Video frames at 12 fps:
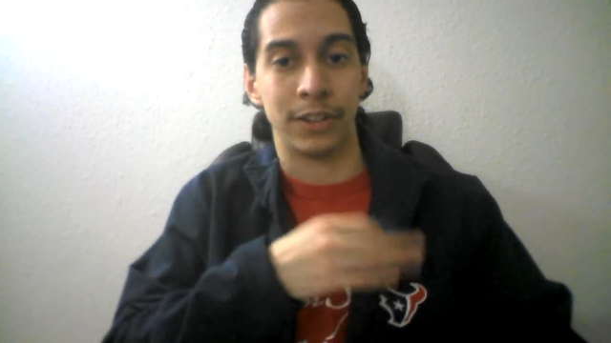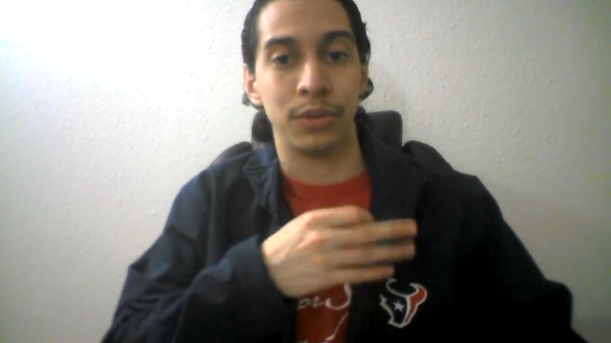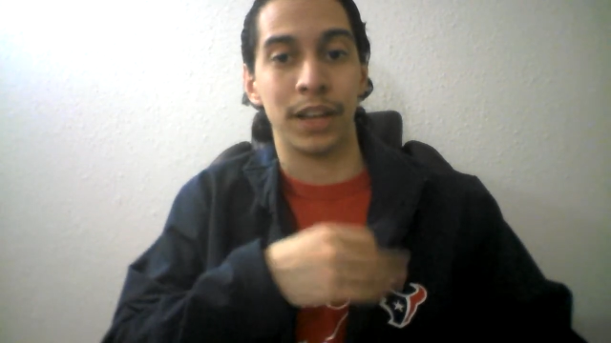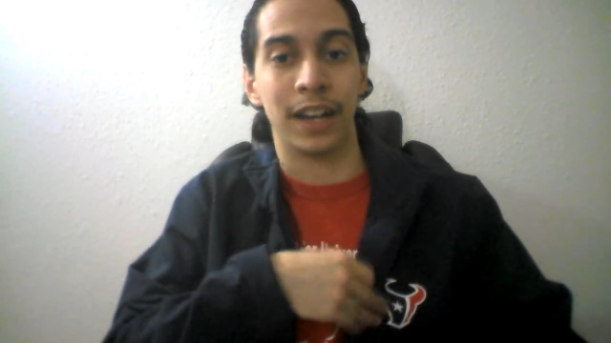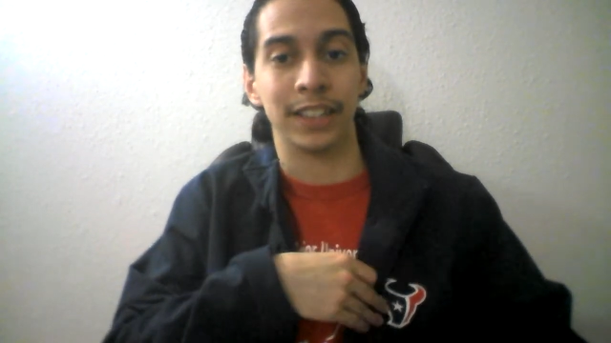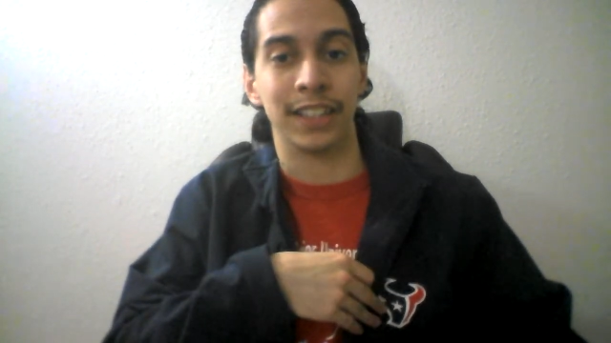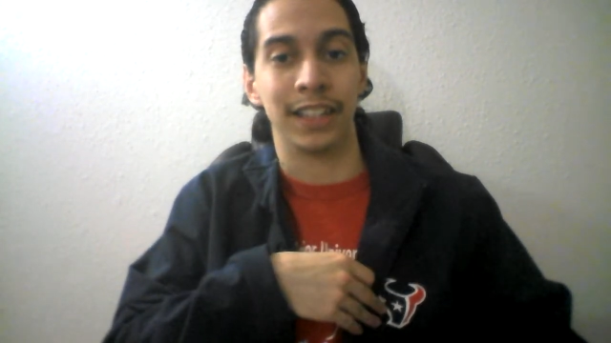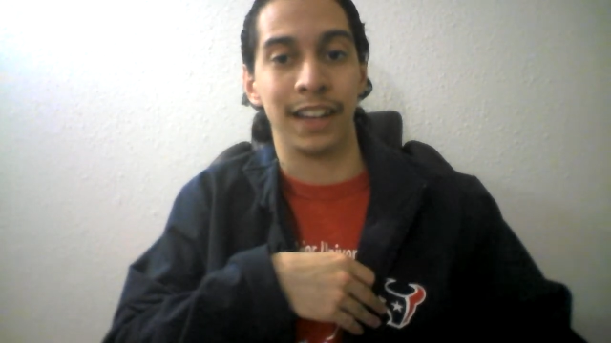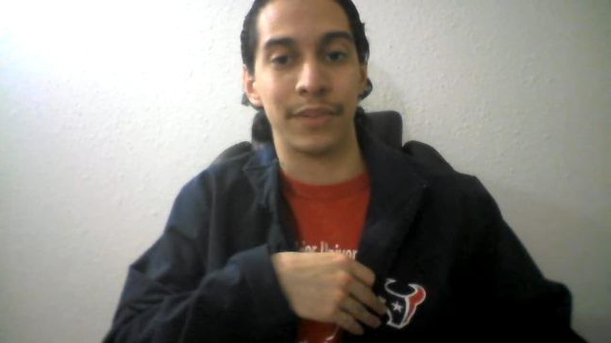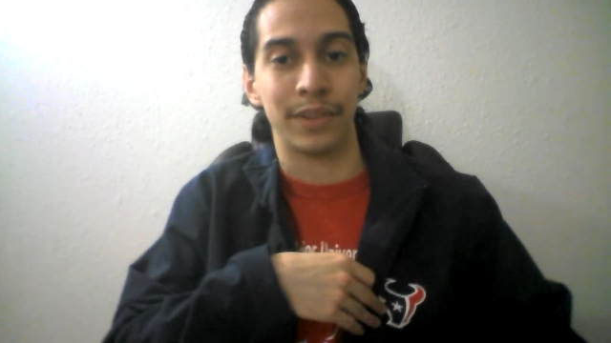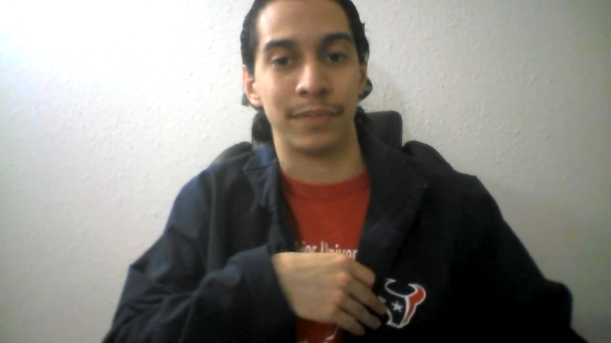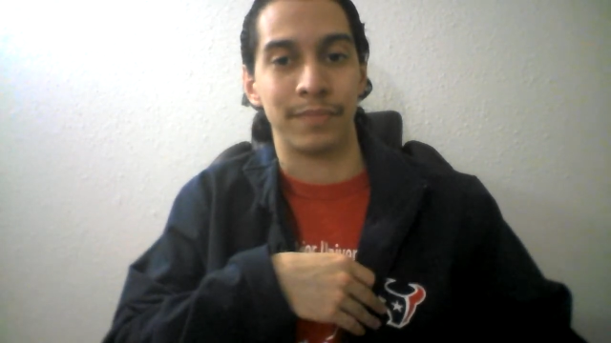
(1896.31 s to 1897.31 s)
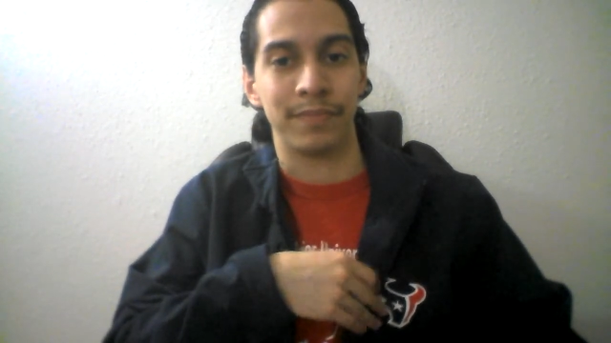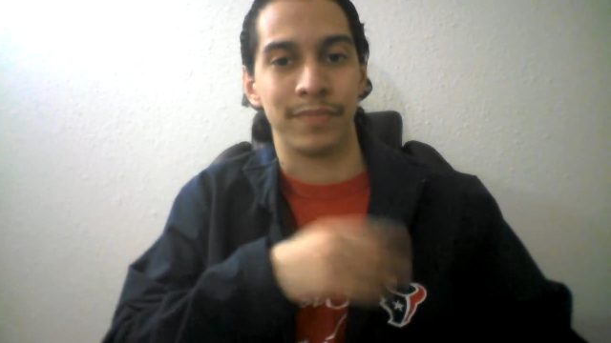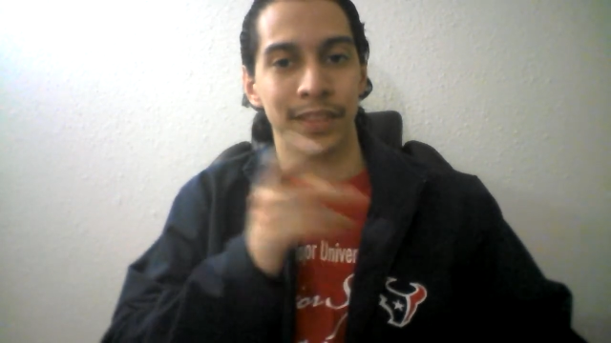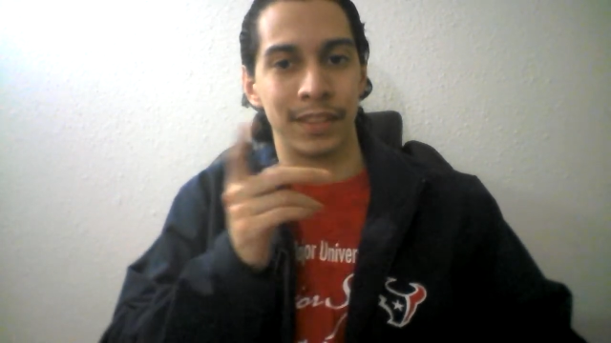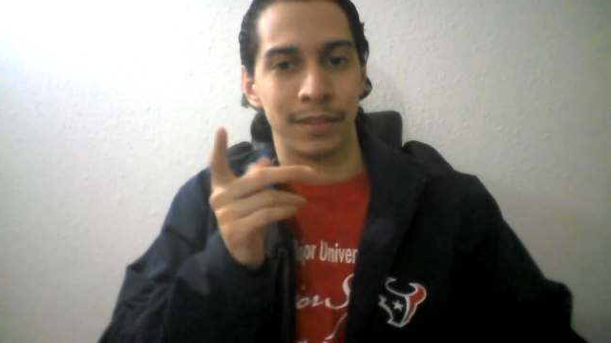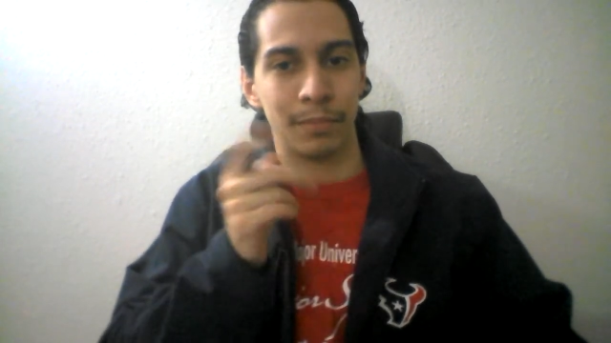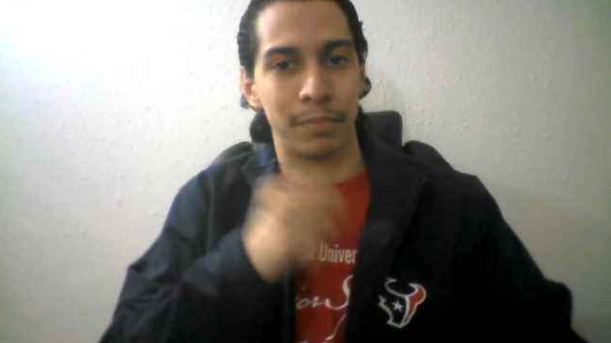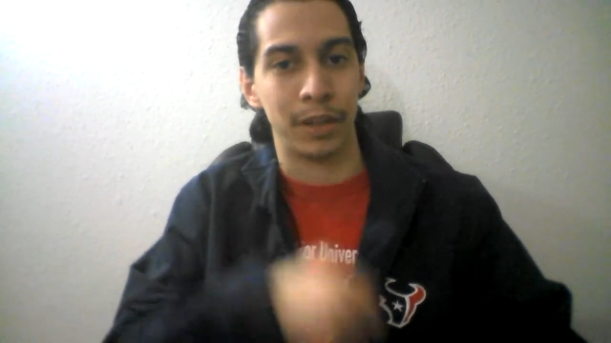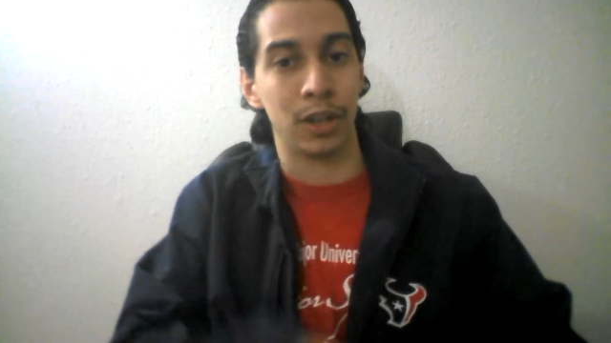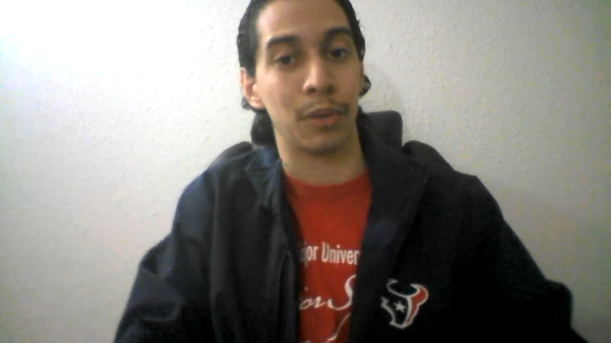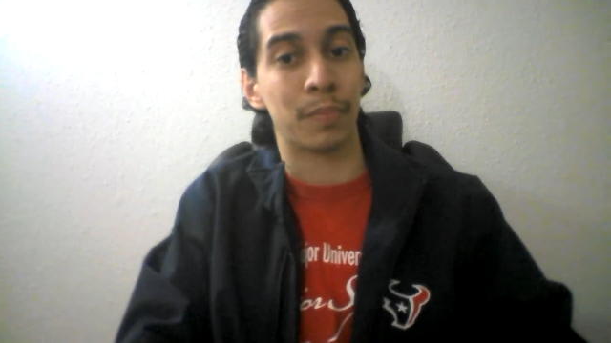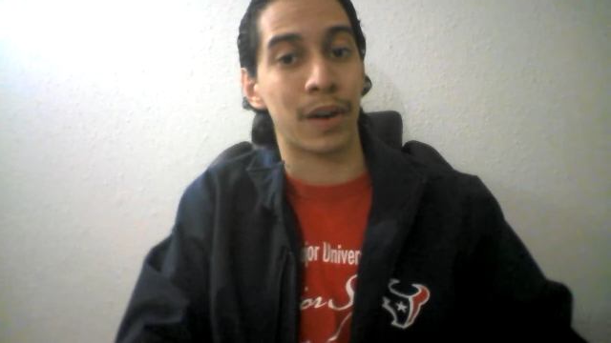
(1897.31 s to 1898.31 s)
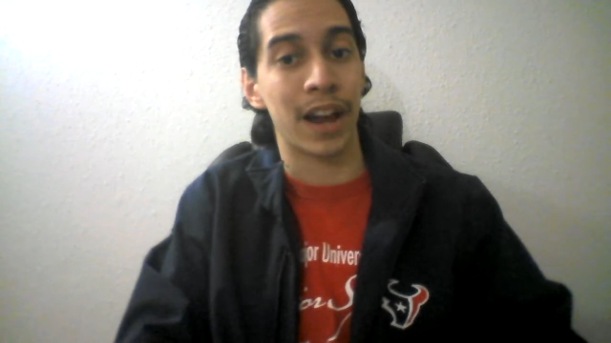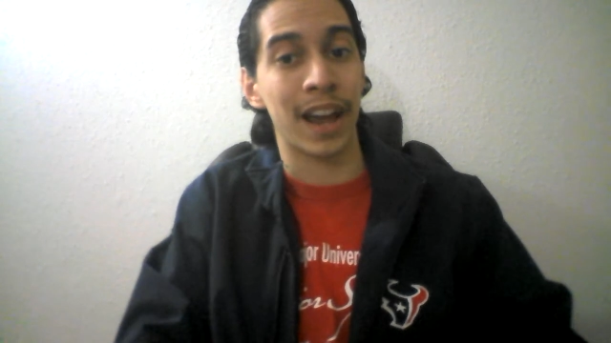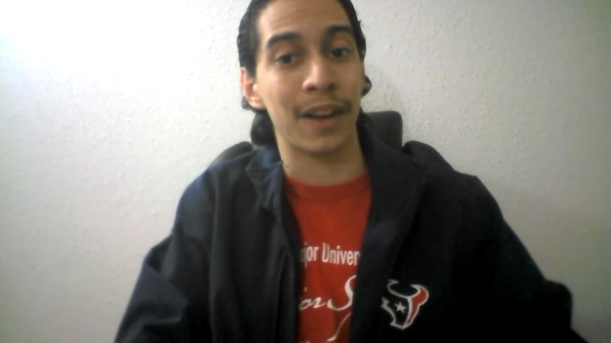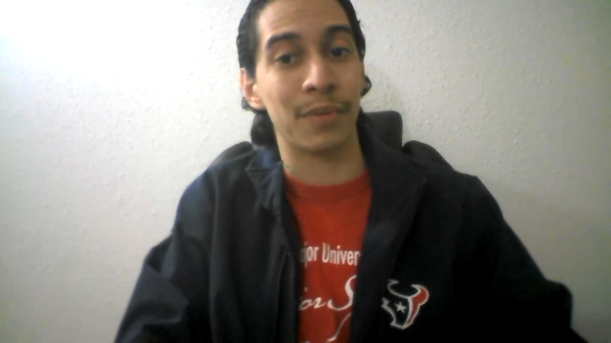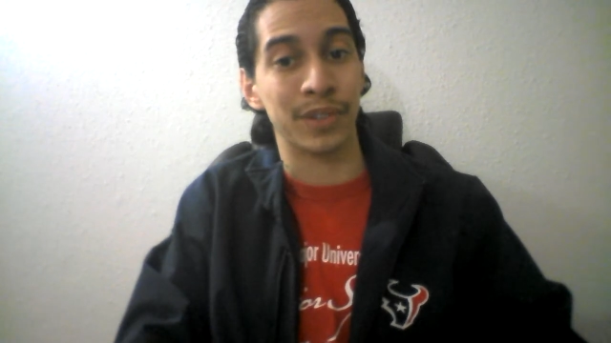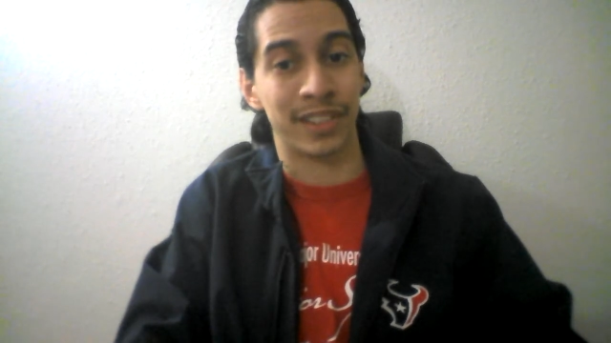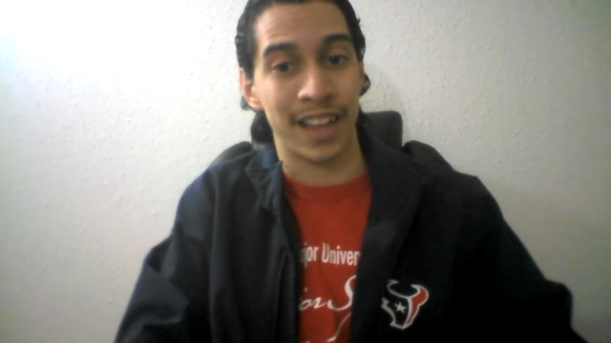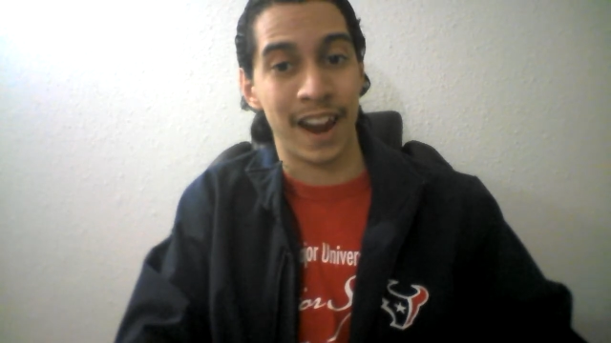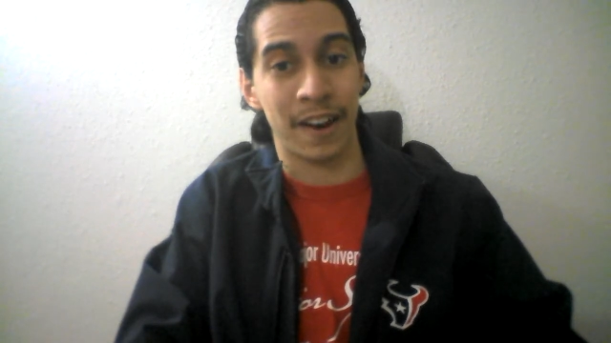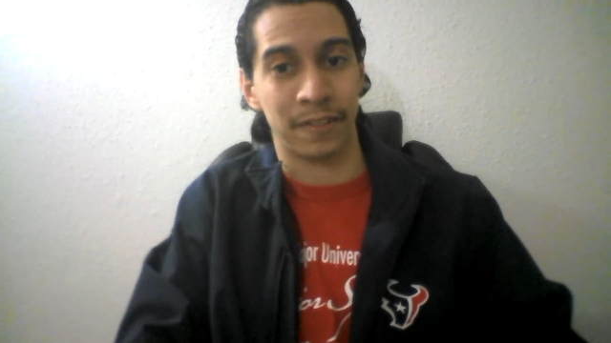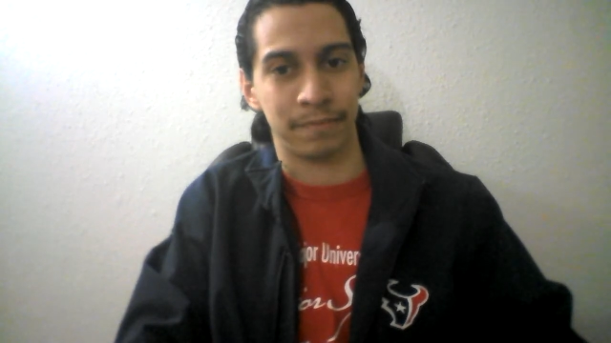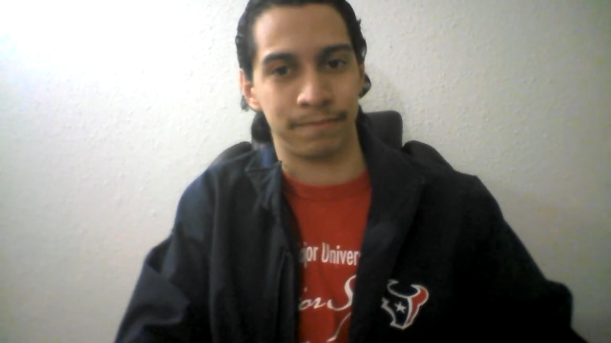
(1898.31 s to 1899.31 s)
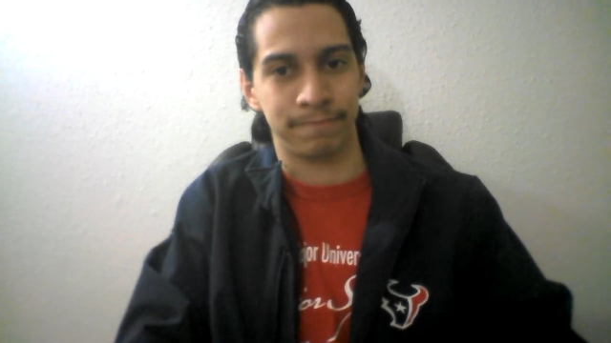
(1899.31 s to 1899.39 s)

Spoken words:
2011. Bill O'Brien was there.